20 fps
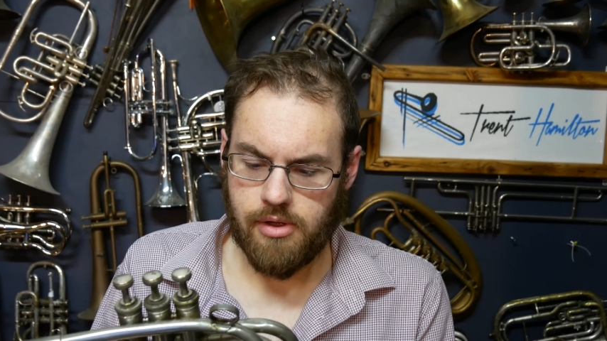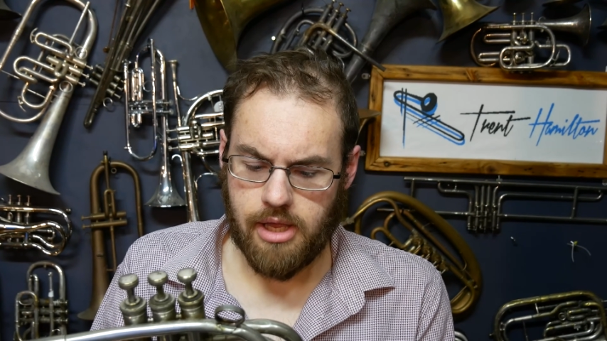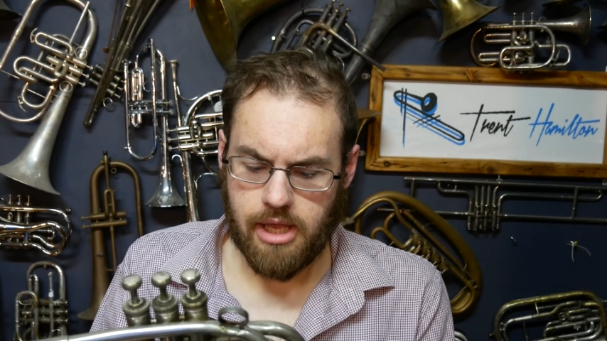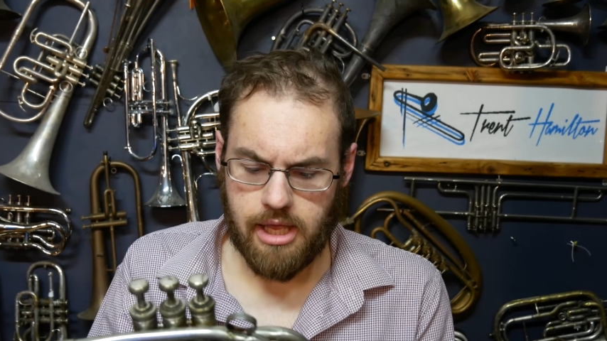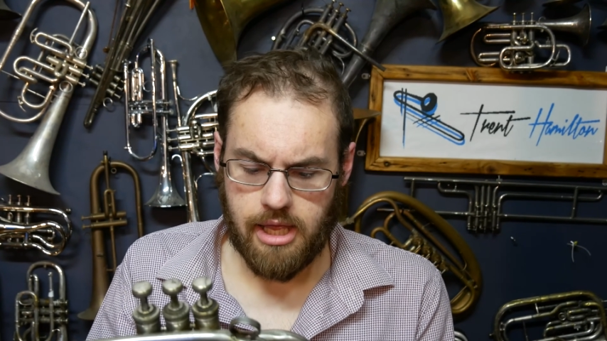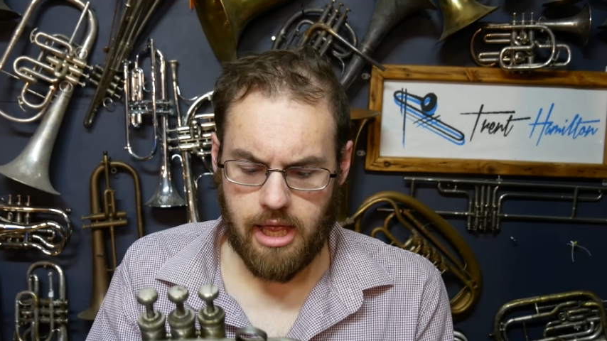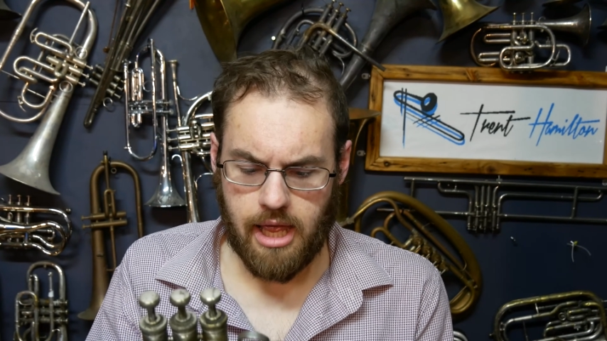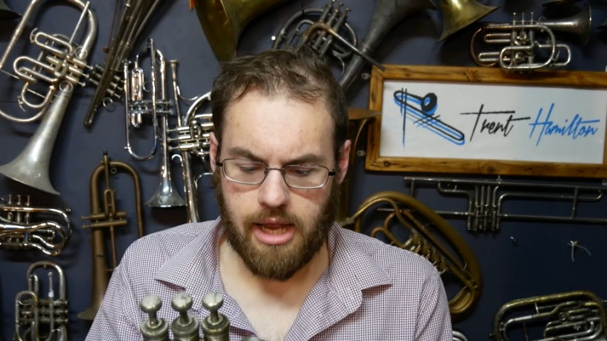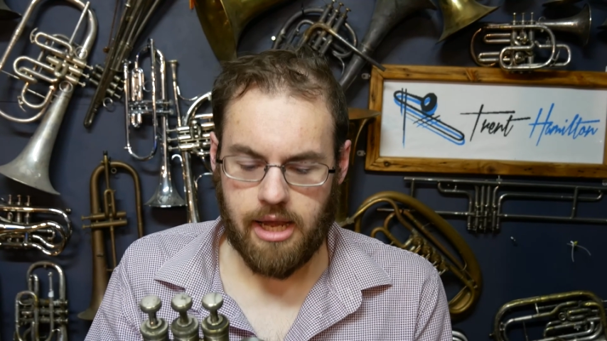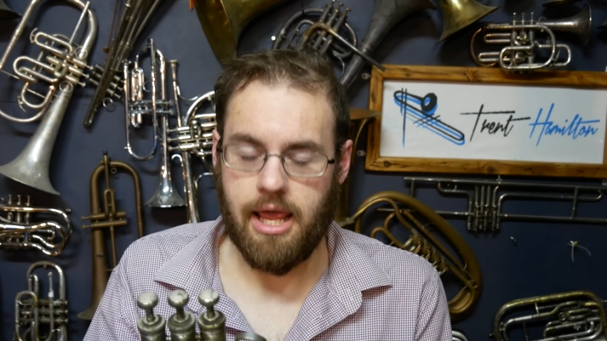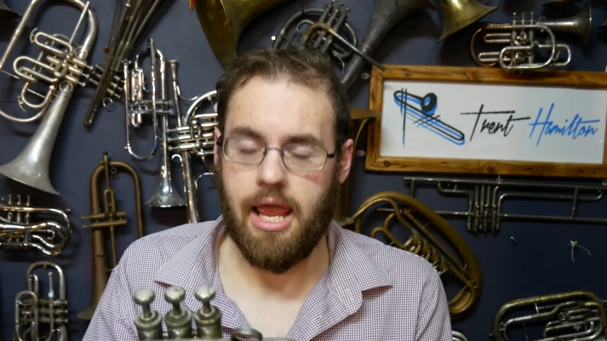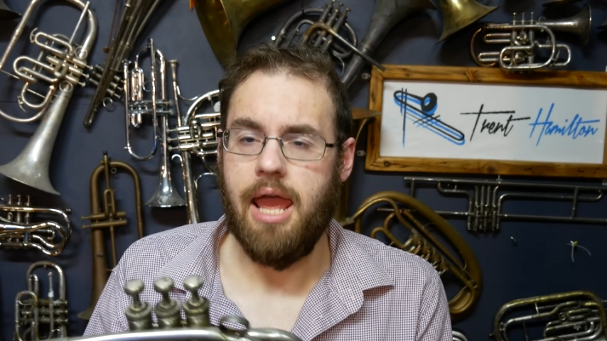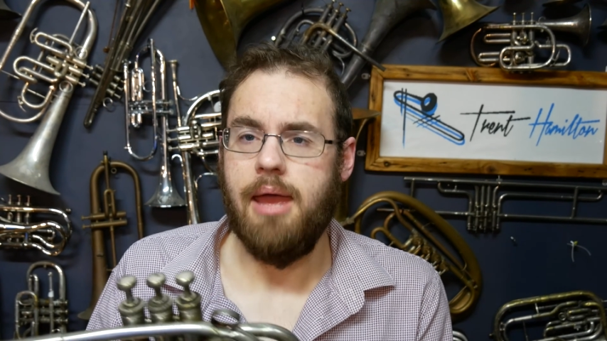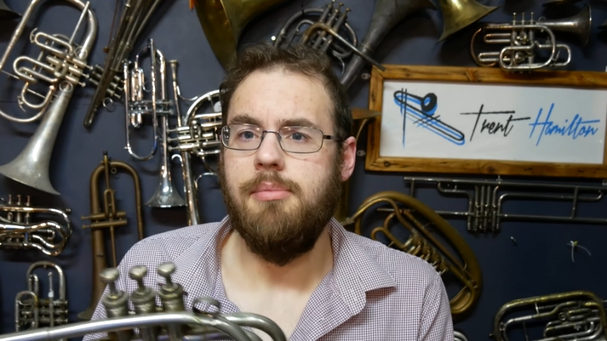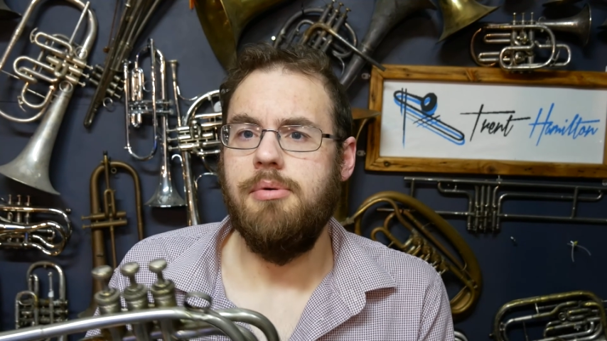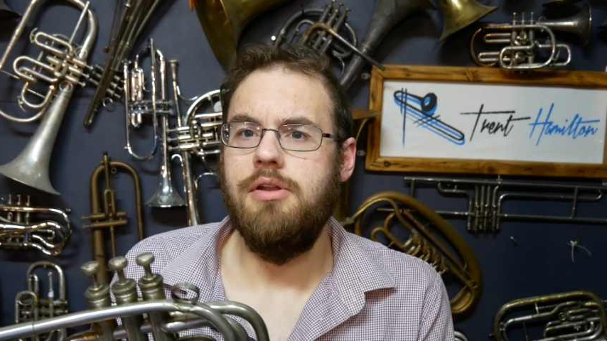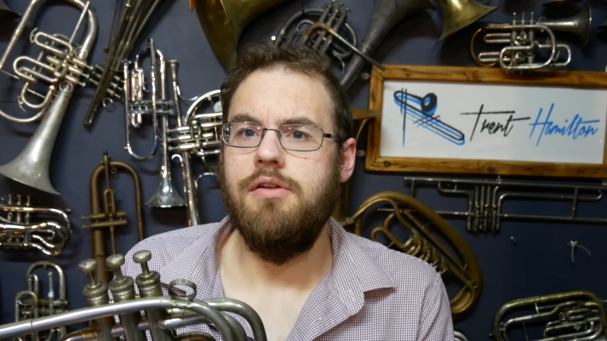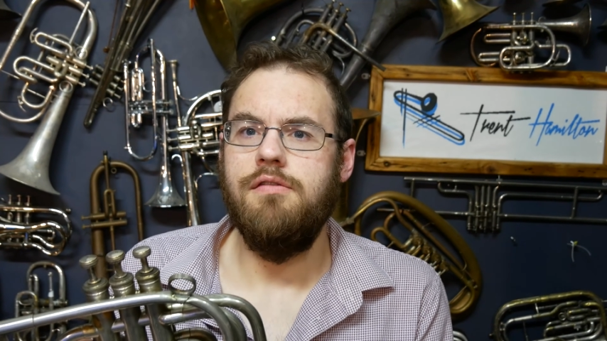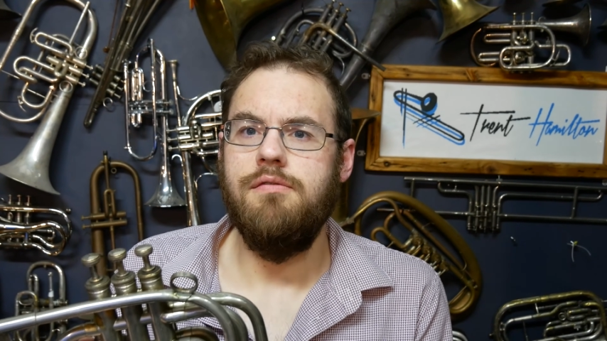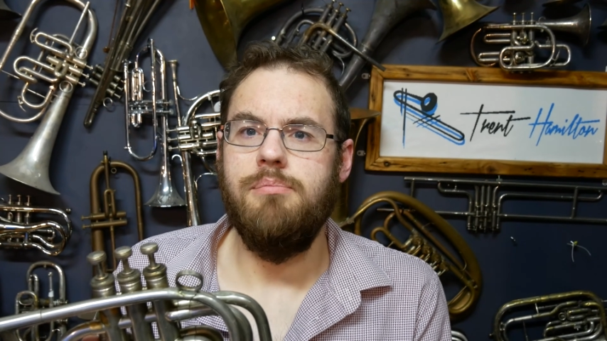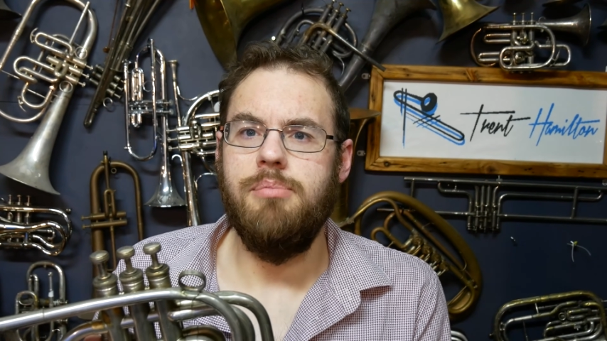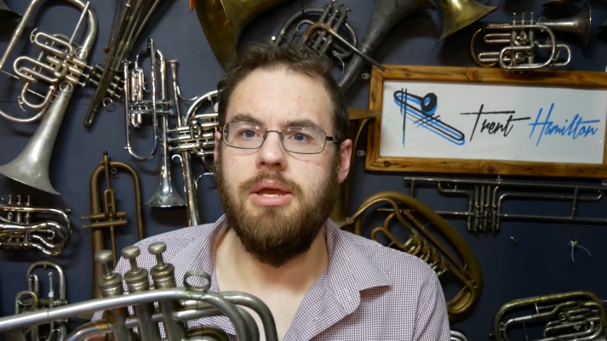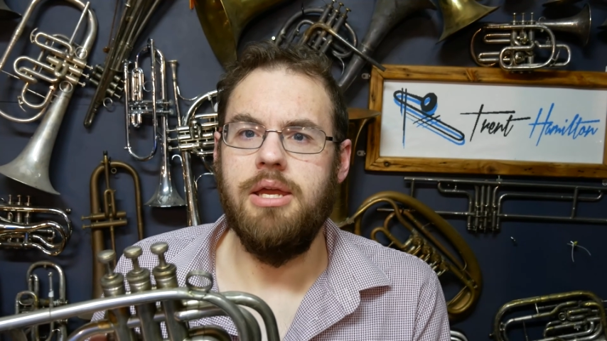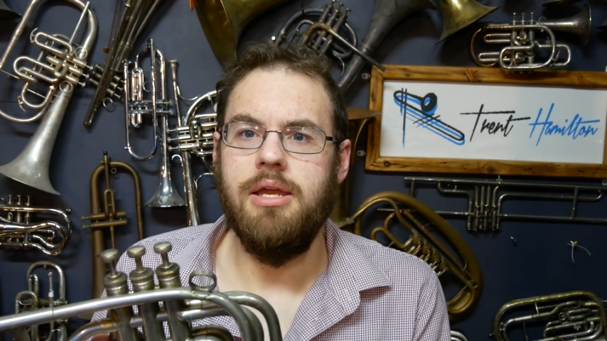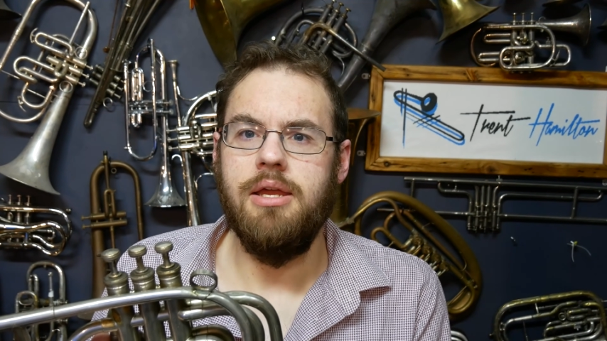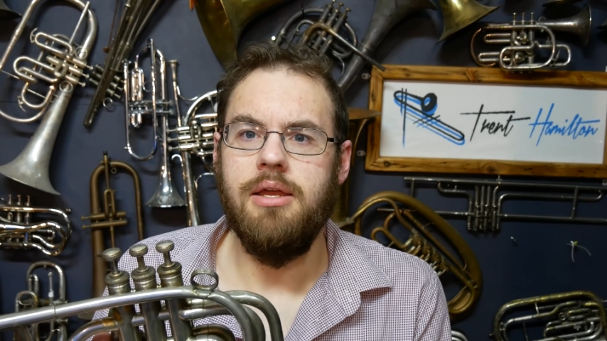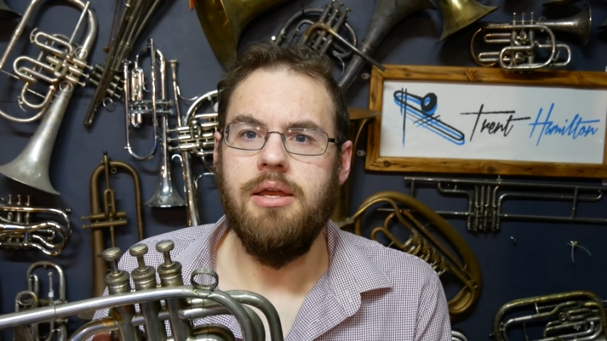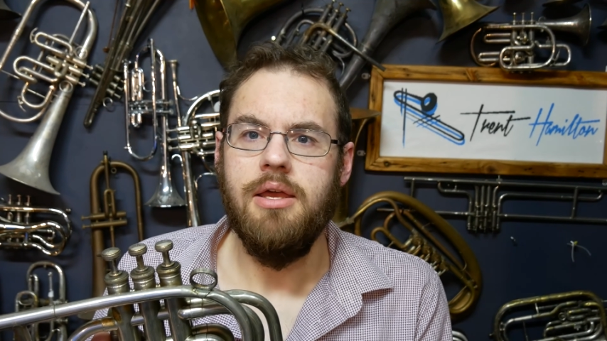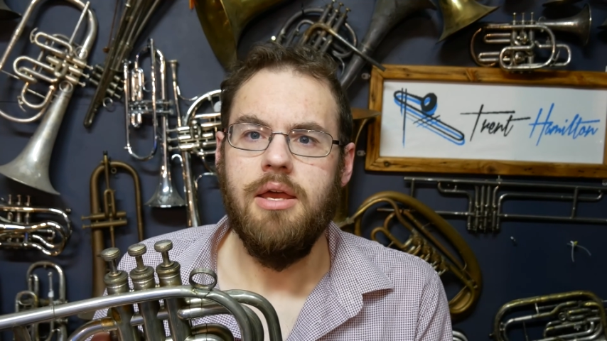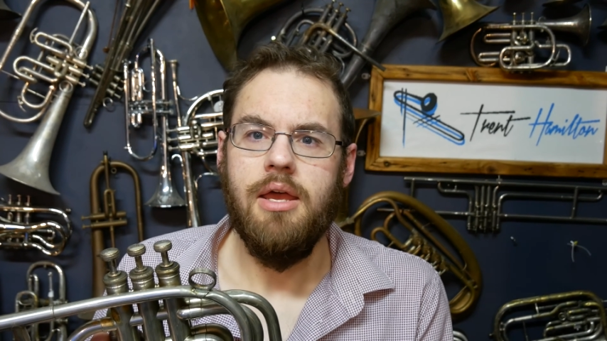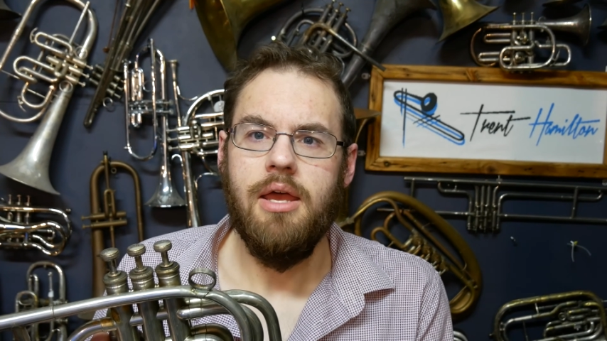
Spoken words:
he had a habit of being